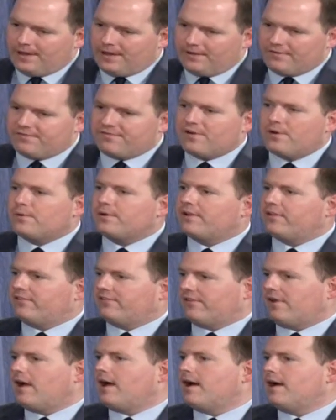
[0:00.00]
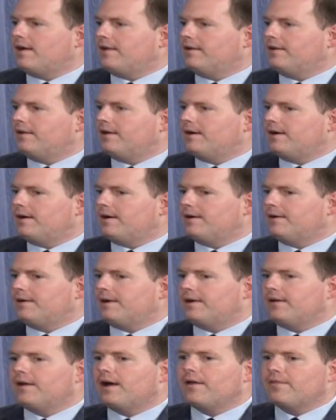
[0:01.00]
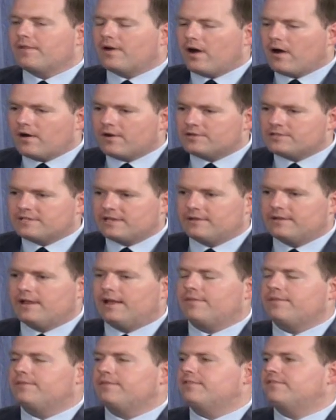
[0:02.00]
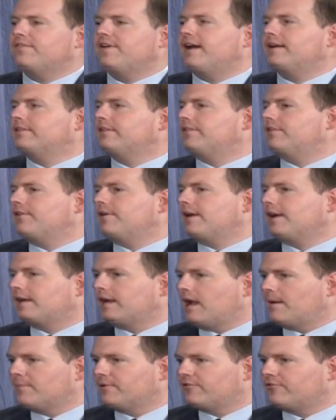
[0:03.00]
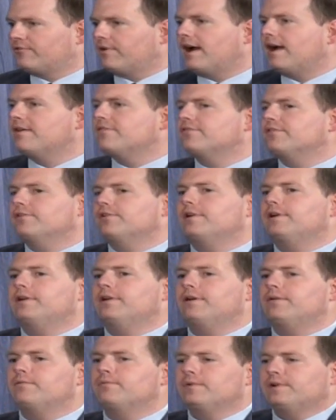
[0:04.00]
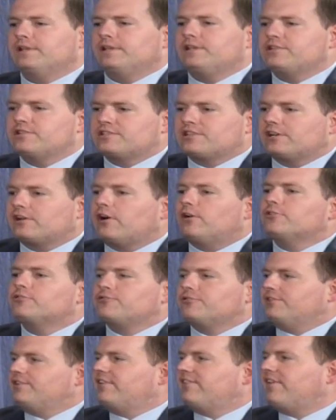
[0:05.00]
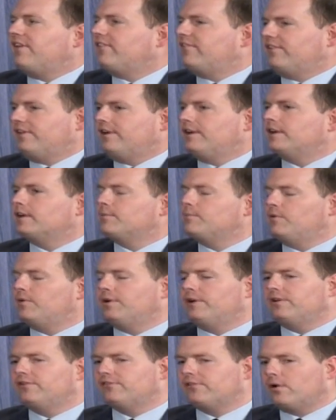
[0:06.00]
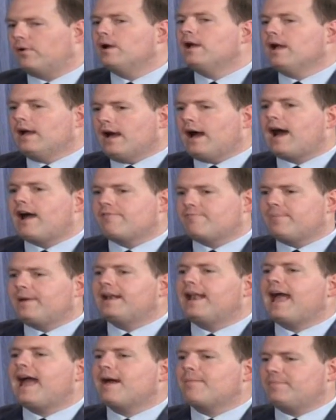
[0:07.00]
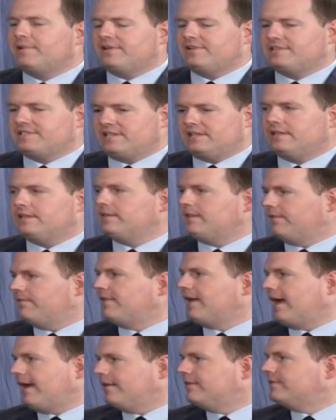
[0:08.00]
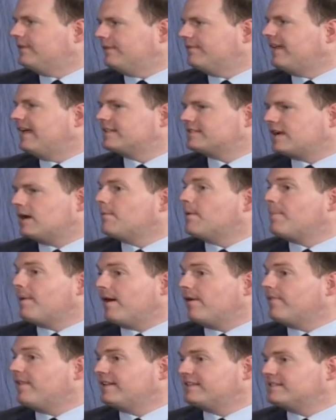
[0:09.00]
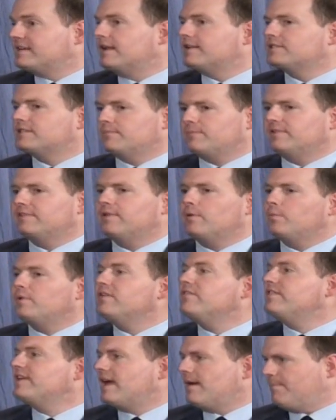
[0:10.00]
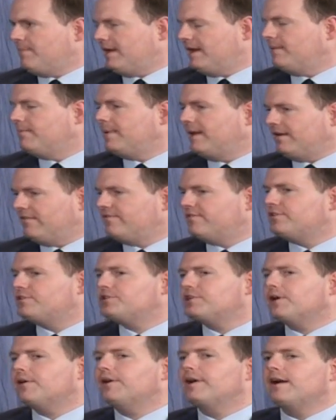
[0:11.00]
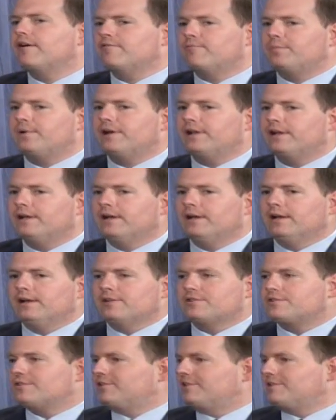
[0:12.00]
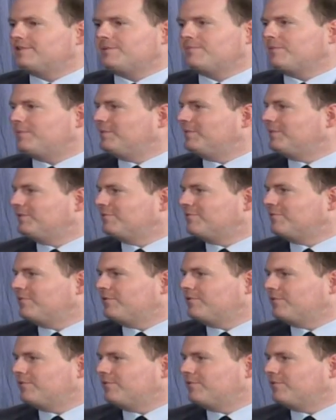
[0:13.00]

focus on the arts and the fact that they're an economic driver and really just a cultural necessity in a community. So I've been happy to see that's come about. That's not something that we've yet been a beneficiary of, but certainly something we look forward